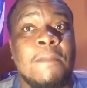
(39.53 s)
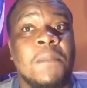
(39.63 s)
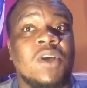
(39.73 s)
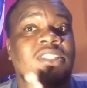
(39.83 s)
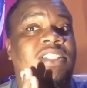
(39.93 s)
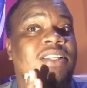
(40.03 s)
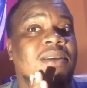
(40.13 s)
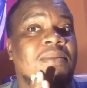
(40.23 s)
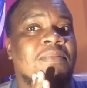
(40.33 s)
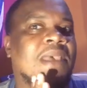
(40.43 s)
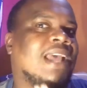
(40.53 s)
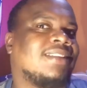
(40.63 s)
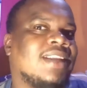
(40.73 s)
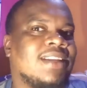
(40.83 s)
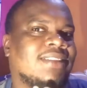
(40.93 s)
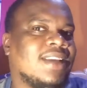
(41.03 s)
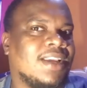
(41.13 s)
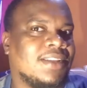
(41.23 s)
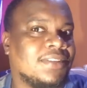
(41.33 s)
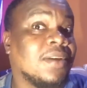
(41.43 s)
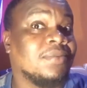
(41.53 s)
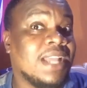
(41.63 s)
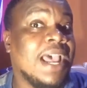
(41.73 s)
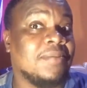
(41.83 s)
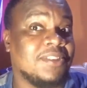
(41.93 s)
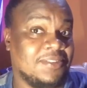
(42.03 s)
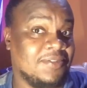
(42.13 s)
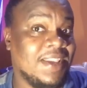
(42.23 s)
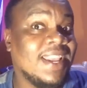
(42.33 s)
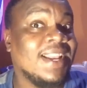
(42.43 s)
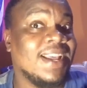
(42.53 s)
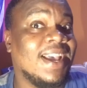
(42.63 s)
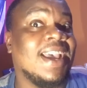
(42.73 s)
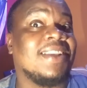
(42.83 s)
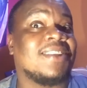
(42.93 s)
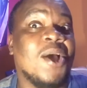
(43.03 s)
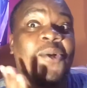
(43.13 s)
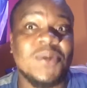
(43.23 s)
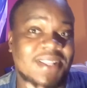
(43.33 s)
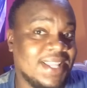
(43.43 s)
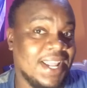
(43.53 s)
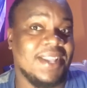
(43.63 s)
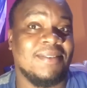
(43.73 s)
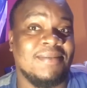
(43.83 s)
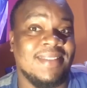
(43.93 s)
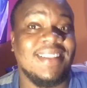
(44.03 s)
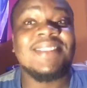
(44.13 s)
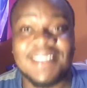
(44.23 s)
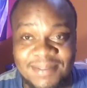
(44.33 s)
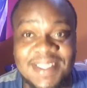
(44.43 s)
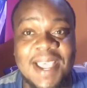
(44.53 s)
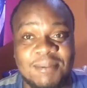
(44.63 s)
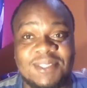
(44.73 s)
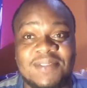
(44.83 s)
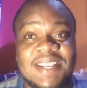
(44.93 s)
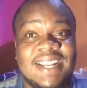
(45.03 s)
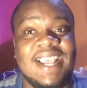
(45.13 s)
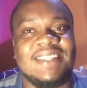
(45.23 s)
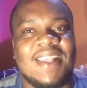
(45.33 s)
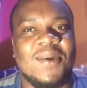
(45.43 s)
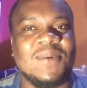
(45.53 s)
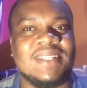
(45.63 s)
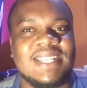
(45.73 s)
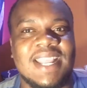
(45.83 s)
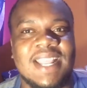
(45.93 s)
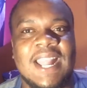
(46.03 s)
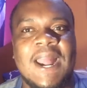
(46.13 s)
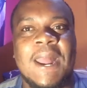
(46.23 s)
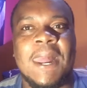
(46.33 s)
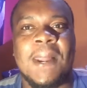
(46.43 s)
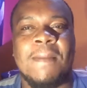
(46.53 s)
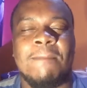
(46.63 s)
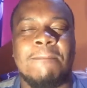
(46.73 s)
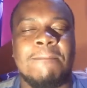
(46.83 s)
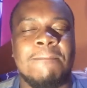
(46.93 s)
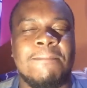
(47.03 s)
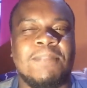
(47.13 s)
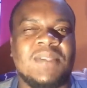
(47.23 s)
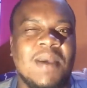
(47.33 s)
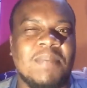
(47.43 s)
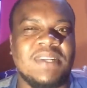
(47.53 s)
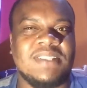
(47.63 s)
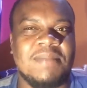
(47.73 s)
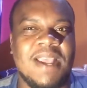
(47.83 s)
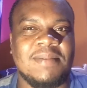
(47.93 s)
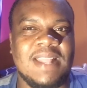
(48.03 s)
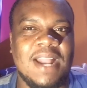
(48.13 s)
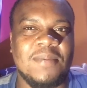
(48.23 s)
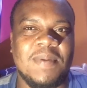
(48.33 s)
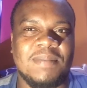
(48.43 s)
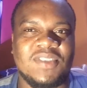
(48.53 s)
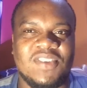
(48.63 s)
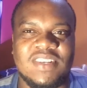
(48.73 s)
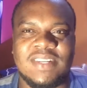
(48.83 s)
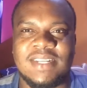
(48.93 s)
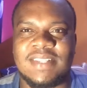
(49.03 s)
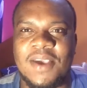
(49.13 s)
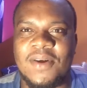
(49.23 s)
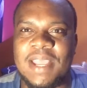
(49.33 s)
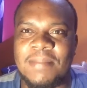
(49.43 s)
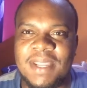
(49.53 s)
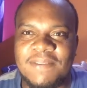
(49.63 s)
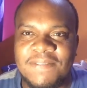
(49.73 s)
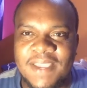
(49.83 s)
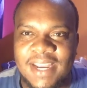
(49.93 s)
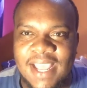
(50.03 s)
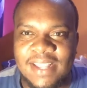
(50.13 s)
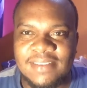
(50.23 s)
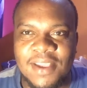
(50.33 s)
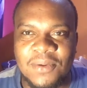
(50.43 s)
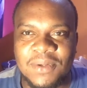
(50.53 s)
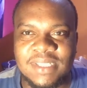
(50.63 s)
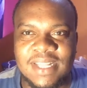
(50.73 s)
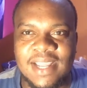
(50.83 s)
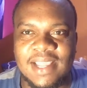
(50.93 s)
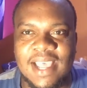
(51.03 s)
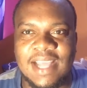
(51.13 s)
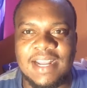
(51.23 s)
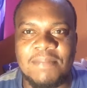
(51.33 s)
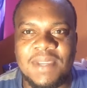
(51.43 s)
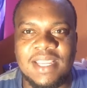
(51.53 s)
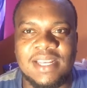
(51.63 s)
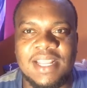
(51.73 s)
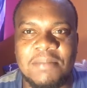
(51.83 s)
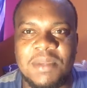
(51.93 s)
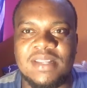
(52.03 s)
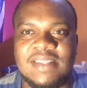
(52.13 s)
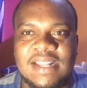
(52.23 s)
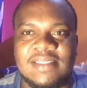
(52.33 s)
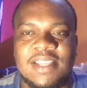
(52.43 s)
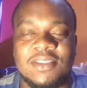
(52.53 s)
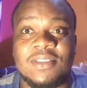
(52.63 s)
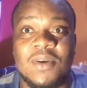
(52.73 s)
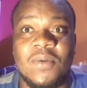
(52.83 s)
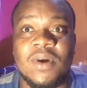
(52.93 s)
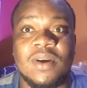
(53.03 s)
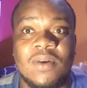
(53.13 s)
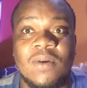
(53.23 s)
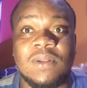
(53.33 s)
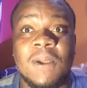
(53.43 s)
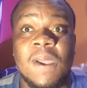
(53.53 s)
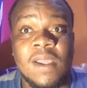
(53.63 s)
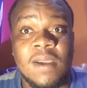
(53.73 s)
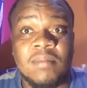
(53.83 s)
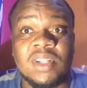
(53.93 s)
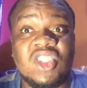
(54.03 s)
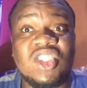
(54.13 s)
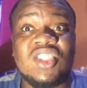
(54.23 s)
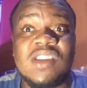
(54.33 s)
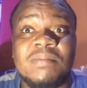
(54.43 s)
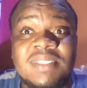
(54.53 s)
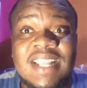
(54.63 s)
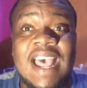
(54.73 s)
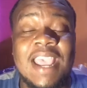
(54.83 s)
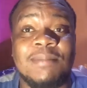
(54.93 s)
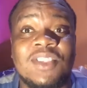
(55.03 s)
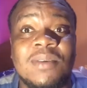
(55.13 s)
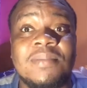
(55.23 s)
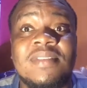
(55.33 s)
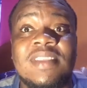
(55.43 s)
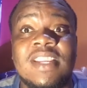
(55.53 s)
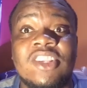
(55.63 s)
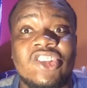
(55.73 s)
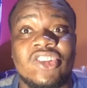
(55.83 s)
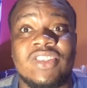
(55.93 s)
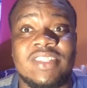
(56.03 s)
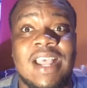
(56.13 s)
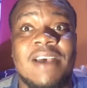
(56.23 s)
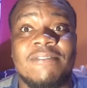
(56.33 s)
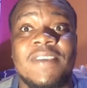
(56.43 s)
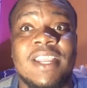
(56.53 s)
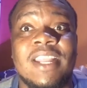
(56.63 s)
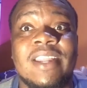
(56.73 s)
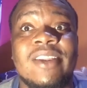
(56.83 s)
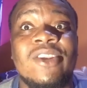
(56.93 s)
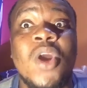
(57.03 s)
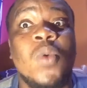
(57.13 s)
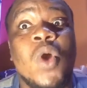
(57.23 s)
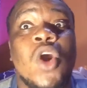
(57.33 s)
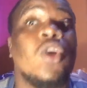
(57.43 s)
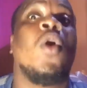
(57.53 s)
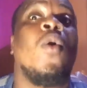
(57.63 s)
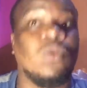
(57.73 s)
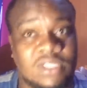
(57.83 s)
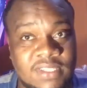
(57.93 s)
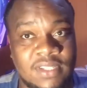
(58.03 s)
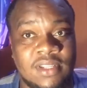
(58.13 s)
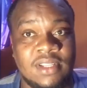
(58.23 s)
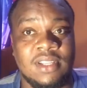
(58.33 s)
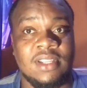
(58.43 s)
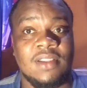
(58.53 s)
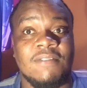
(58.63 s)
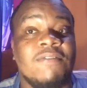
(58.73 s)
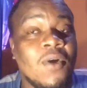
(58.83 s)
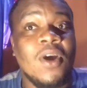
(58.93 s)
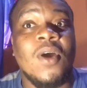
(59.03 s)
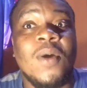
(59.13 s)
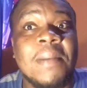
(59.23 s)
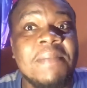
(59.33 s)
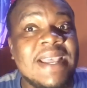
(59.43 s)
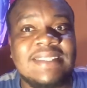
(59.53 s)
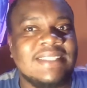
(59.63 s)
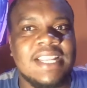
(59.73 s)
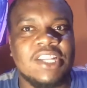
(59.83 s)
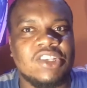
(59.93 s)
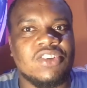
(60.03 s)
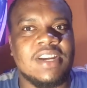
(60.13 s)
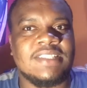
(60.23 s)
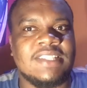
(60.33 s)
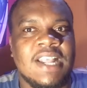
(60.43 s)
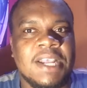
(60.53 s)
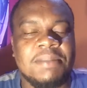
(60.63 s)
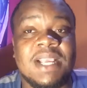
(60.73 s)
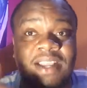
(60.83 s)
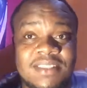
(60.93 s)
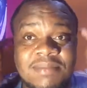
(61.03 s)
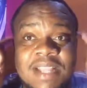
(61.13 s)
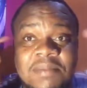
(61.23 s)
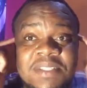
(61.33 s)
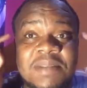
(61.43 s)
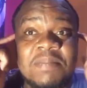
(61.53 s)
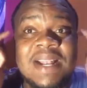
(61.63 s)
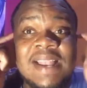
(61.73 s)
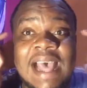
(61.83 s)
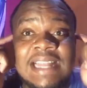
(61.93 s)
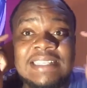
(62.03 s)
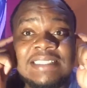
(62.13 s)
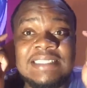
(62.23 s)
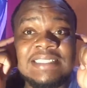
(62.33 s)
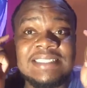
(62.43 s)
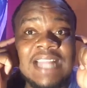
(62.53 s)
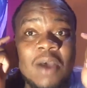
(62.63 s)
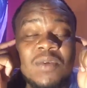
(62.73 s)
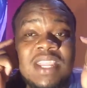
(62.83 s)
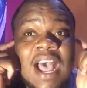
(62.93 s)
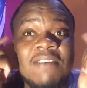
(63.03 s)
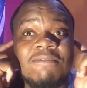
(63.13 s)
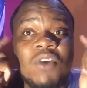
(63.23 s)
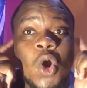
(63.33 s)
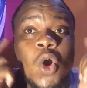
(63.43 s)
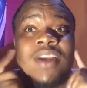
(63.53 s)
But may I tell you, say, sometimes failure is a good thing. Sometimes failure is a good thing. Some person might look at me strange and I say, oh, you mean failure is a good thing? And I mean, it means that things don't work out. But sometimes some things just have to no work out for our best interest, because sometimes the plans that we have for